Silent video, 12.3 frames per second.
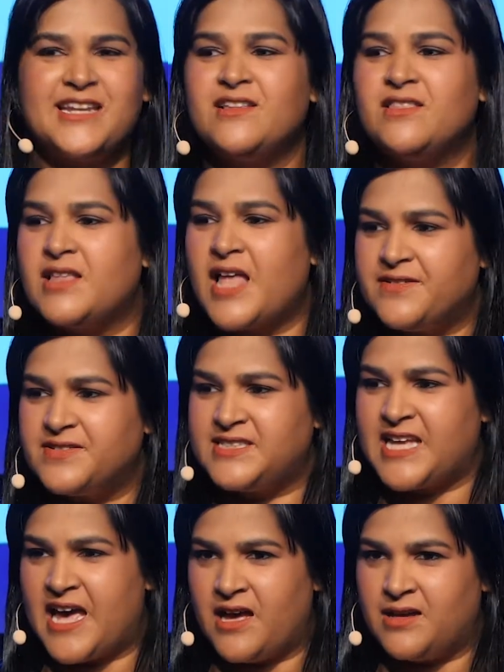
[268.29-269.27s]
and a
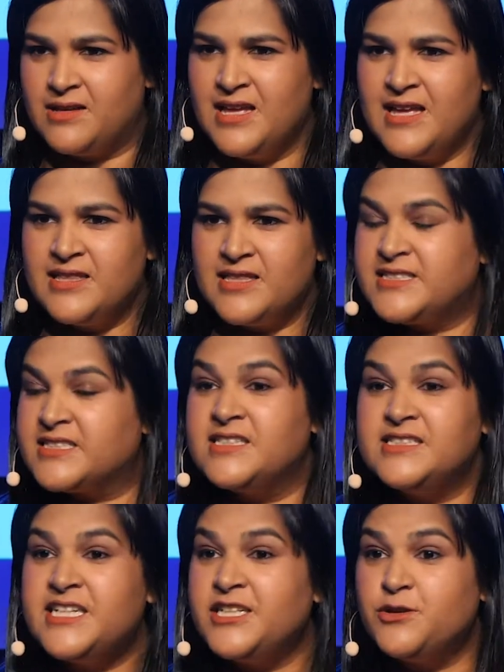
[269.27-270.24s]
lifestyle that's
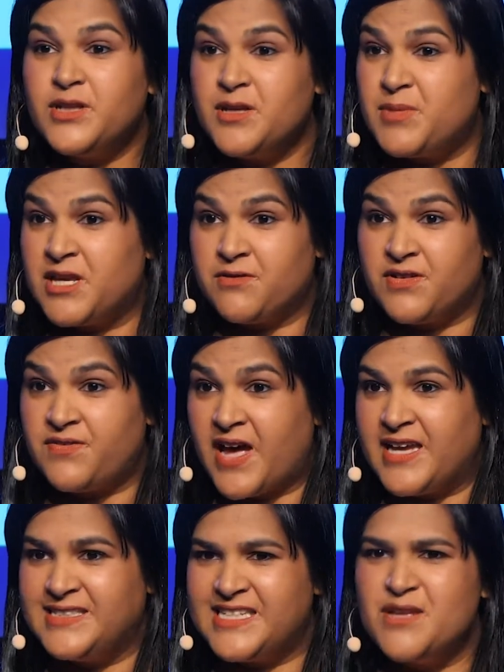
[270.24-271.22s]
continually being
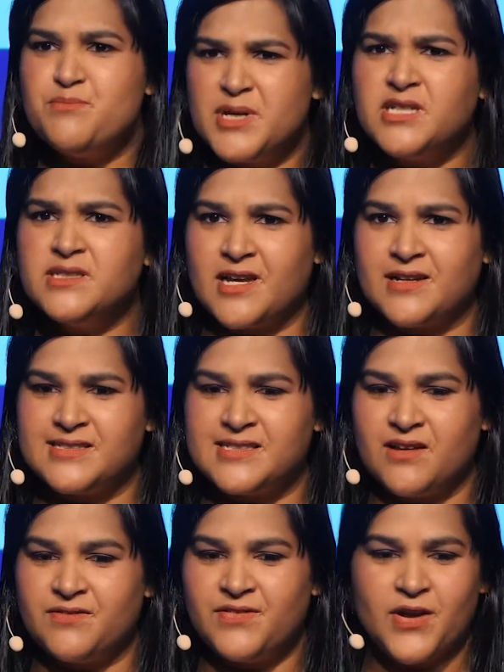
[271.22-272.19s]
refined and builds on
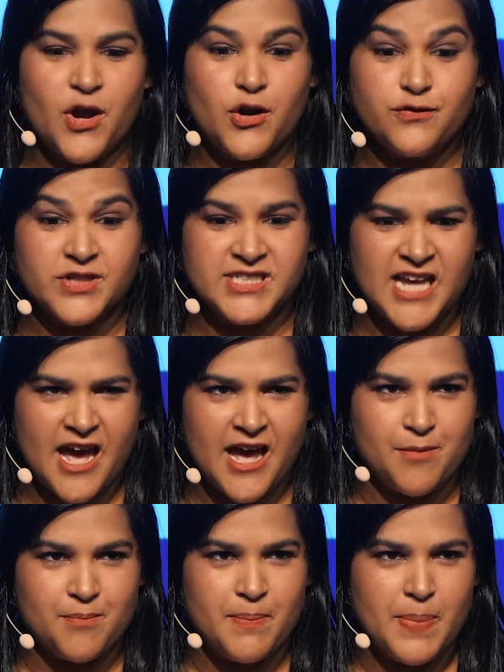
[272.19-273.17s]
itself over
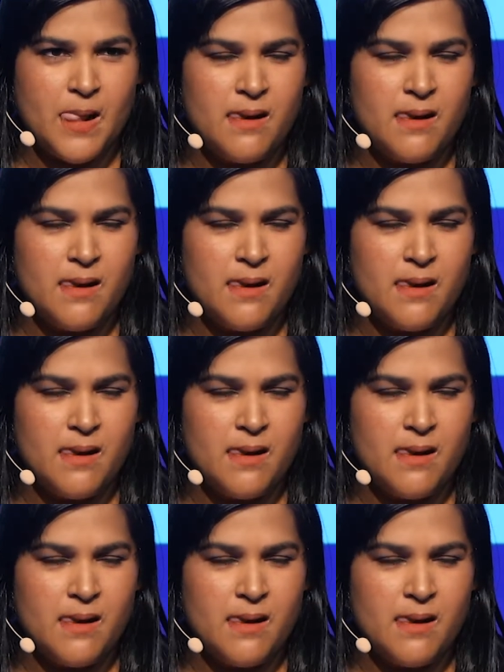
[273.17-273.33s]
time.